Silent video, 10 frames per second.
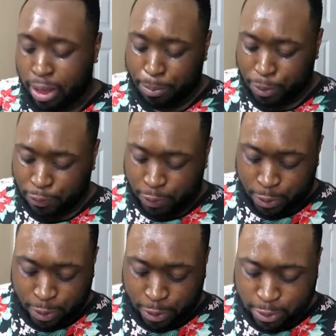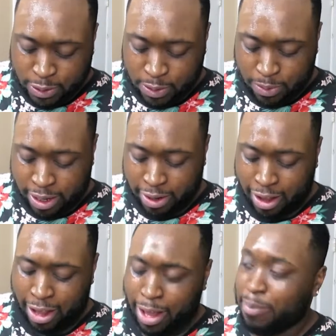couple photos and
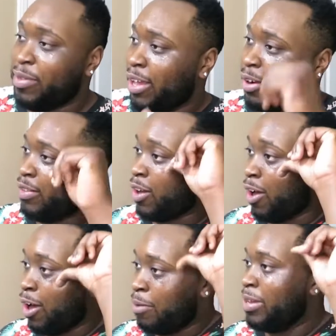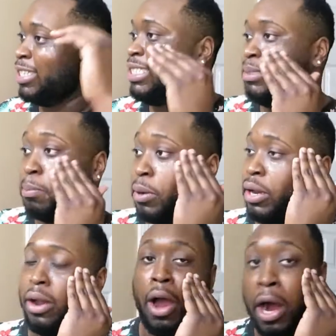whatnot, I'm there in the comments
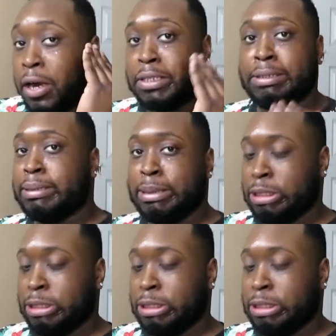putting hearts and